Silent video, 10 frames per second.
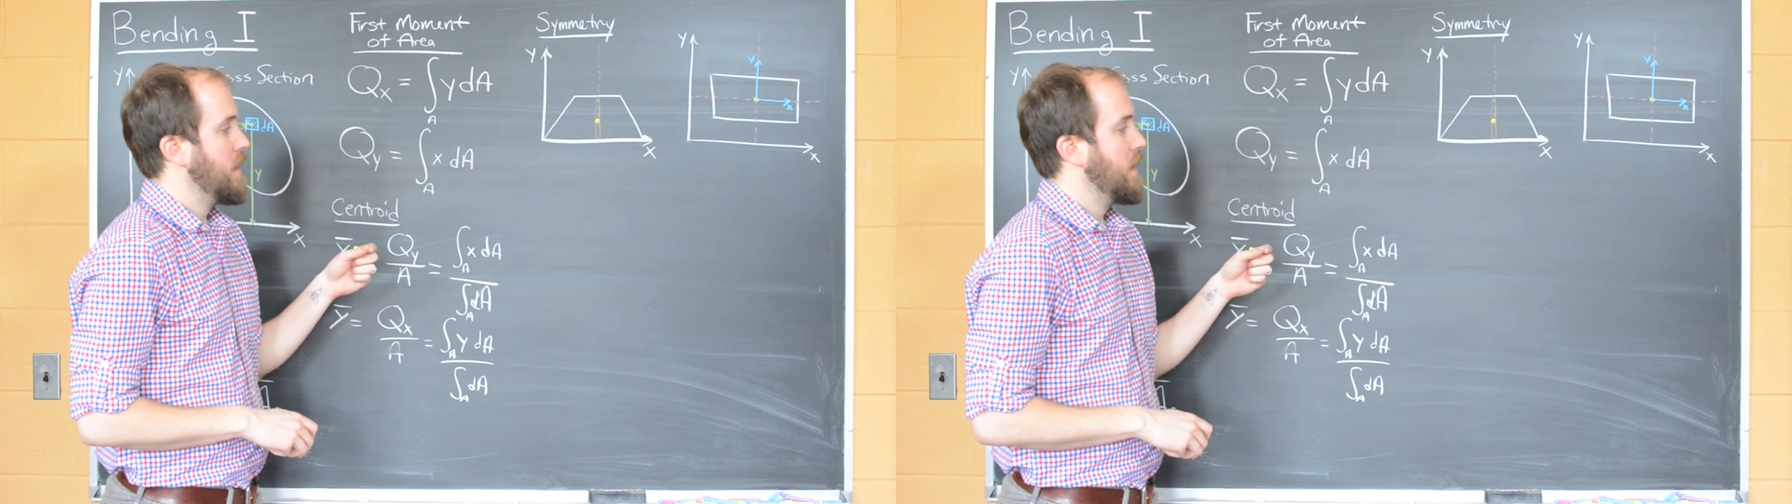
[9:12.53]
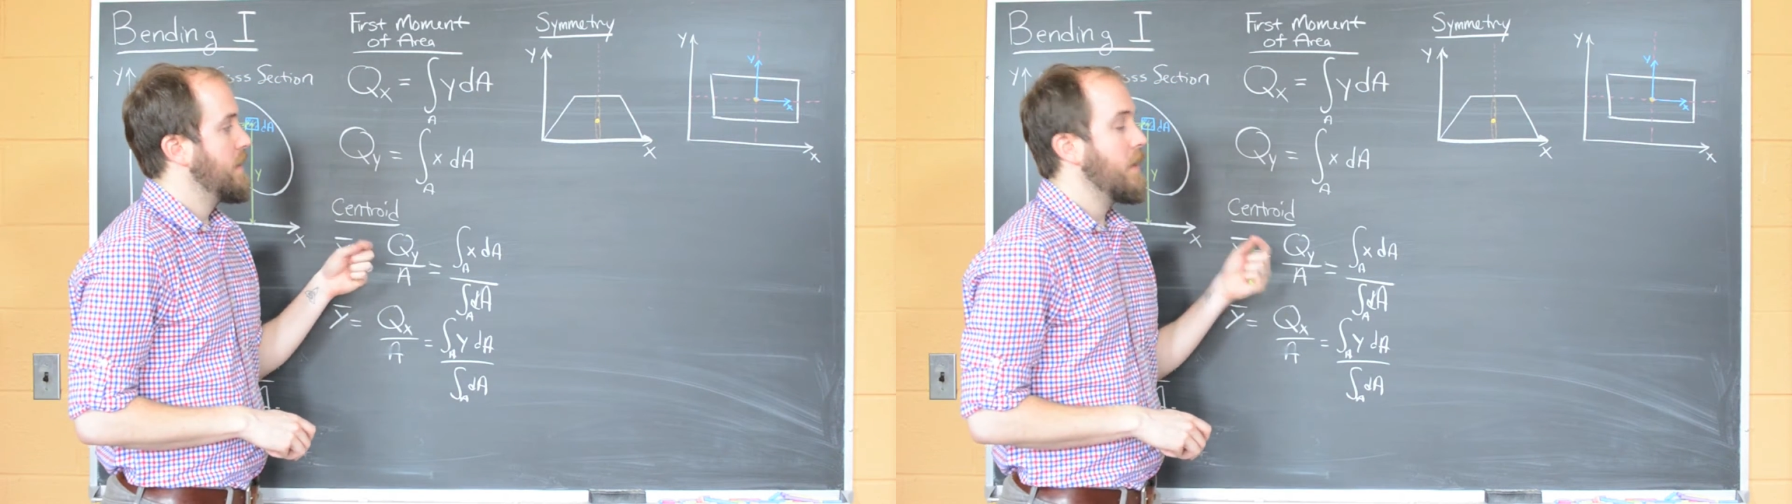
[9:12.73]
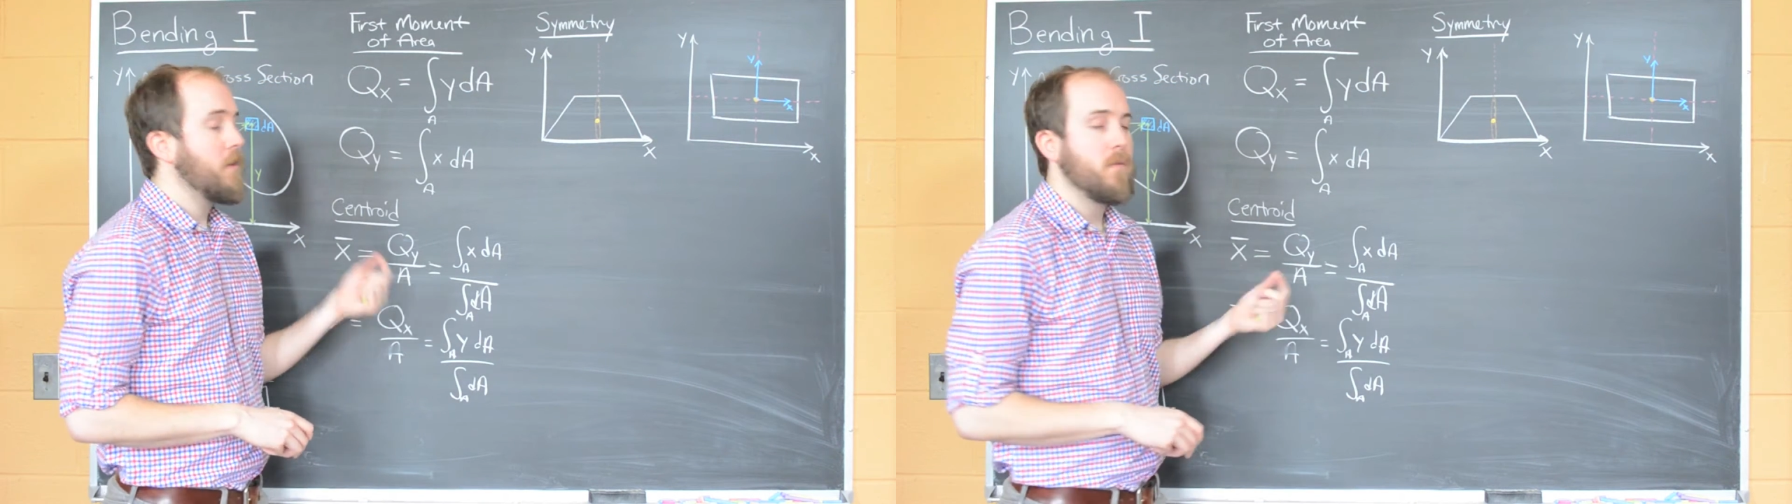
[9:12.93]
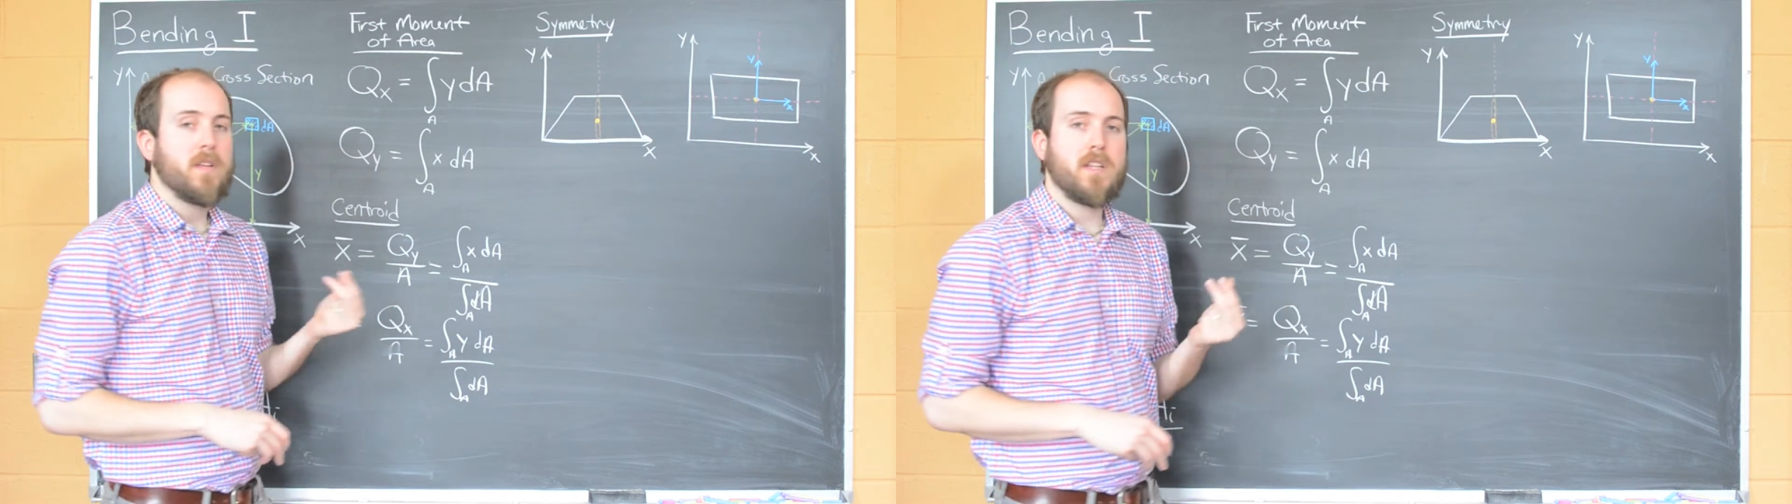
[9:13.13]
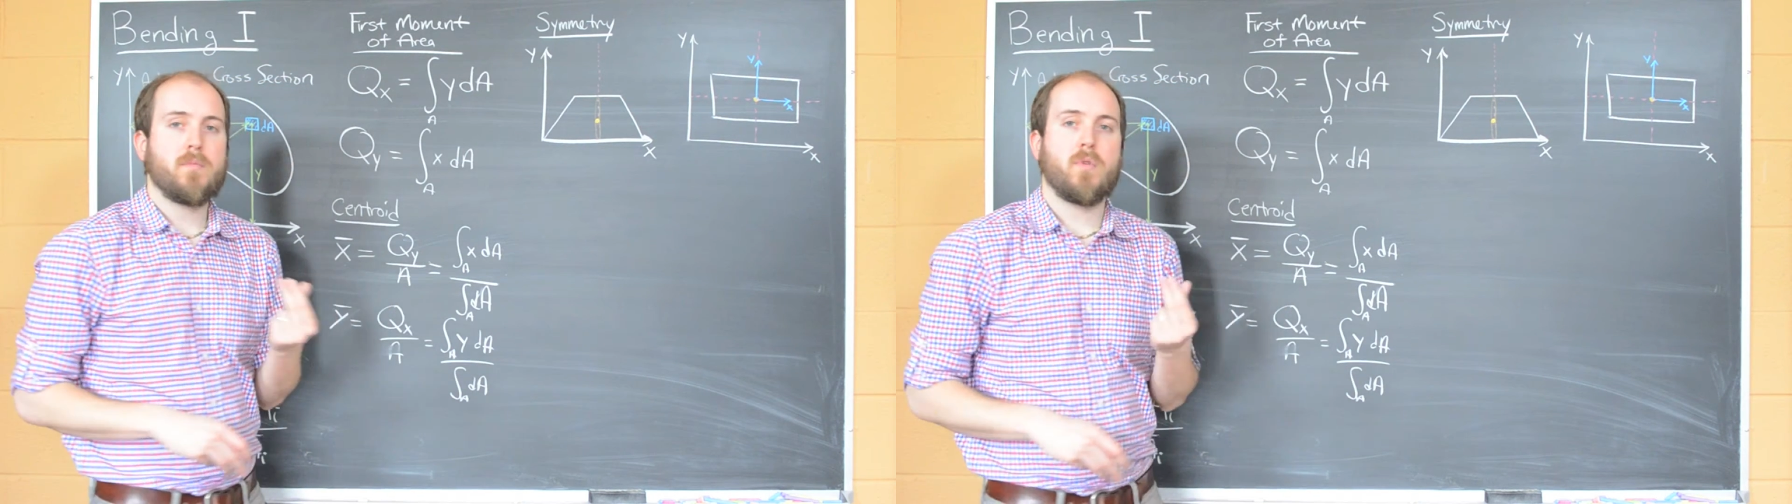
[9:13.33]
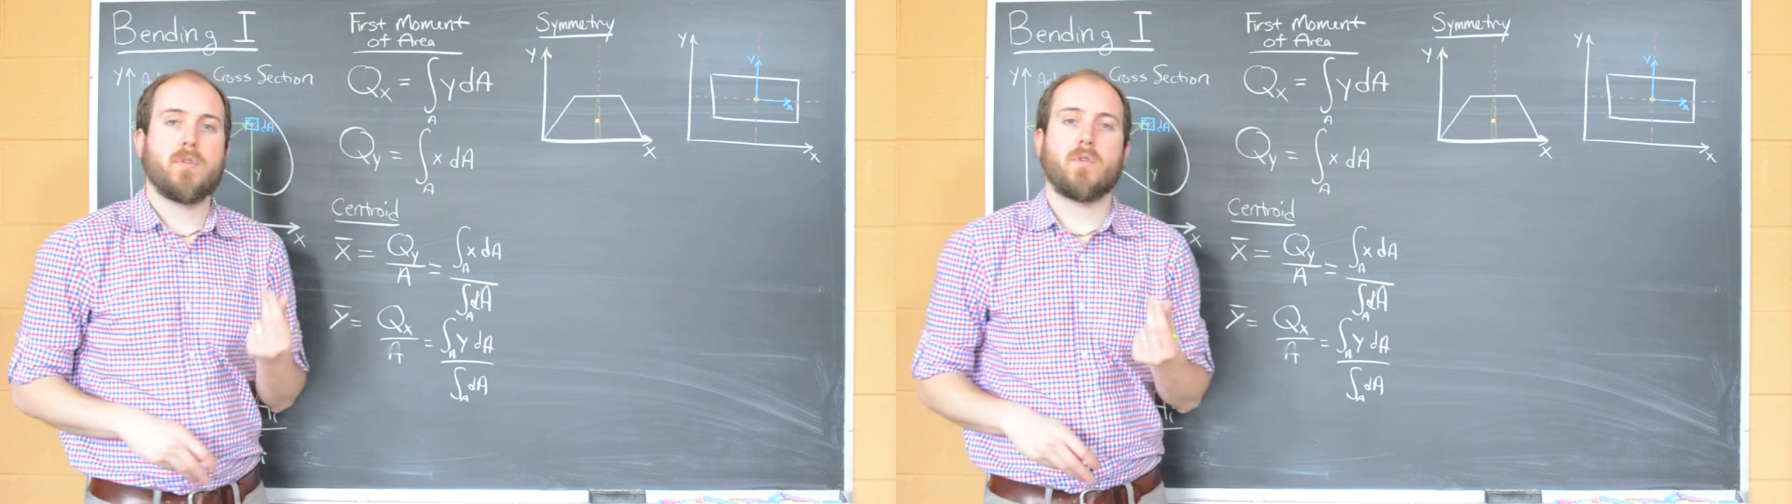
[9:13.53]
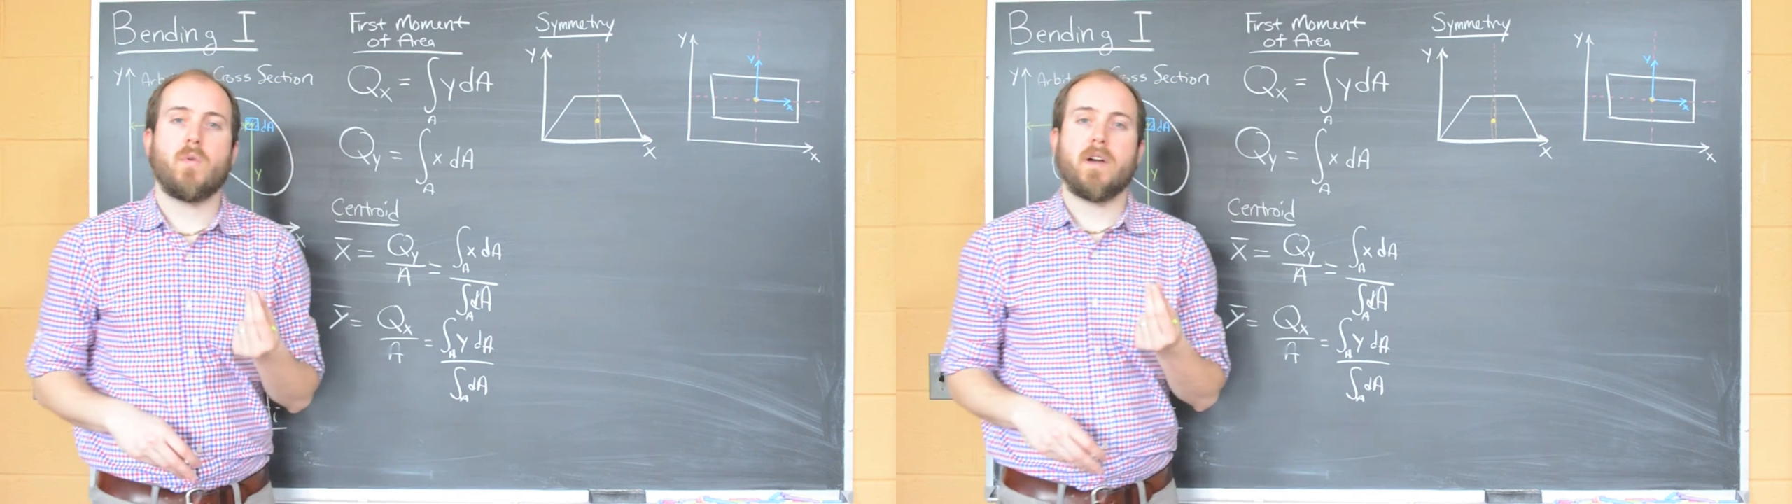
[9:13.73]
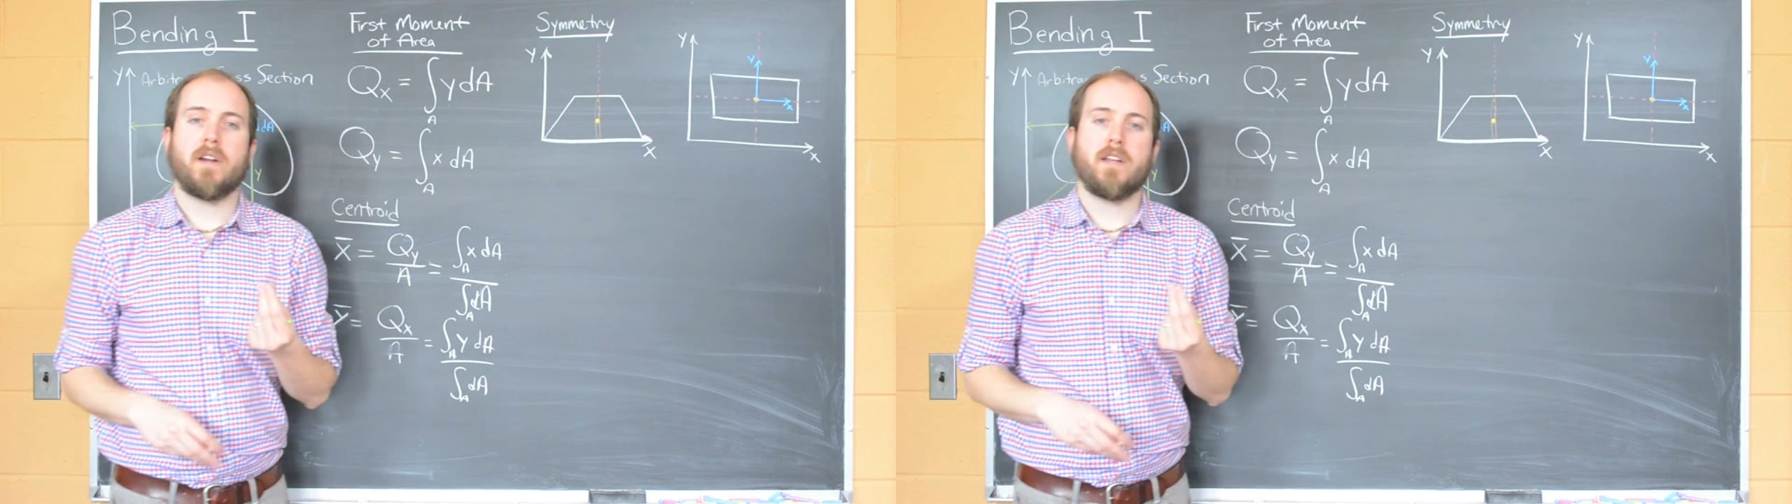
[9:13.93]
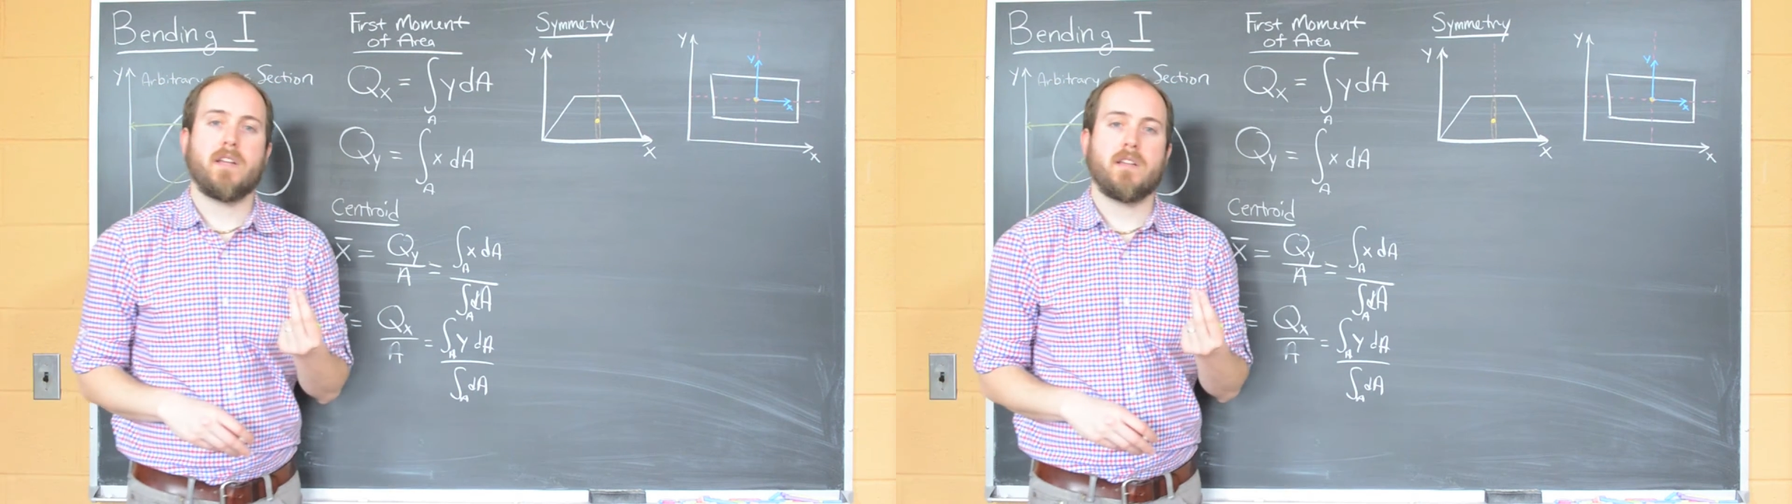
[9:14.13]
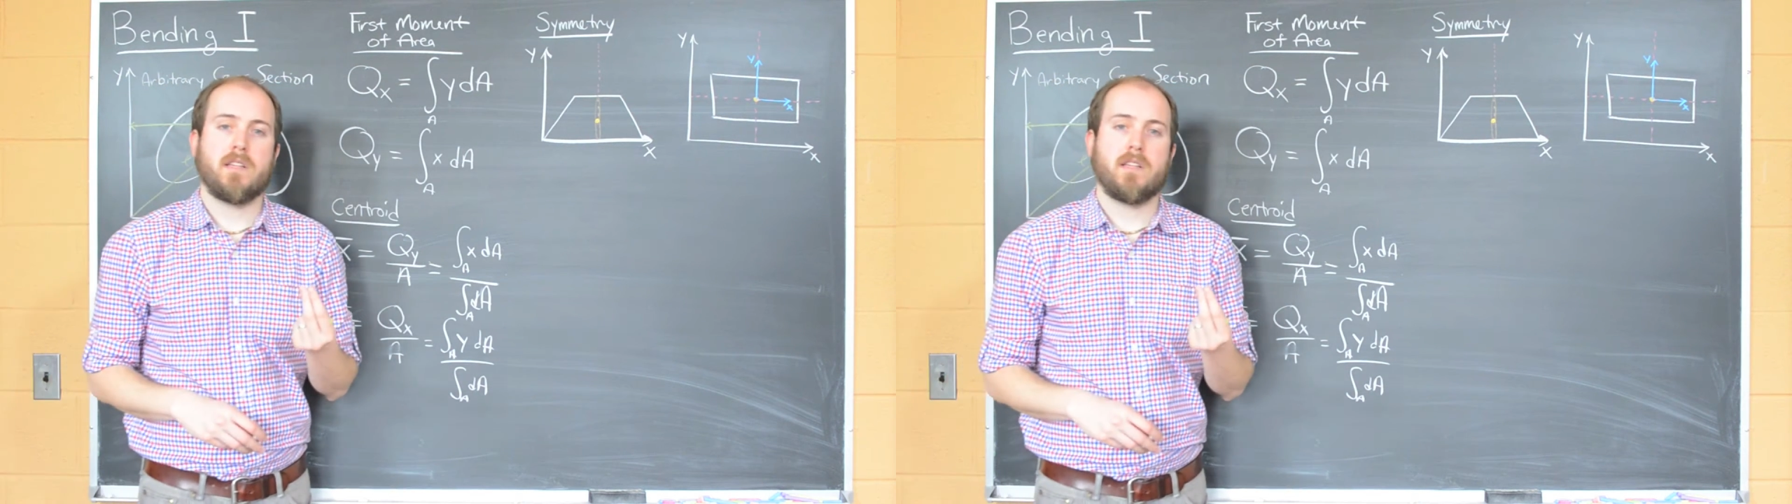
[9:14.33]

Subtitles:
Another really important quantity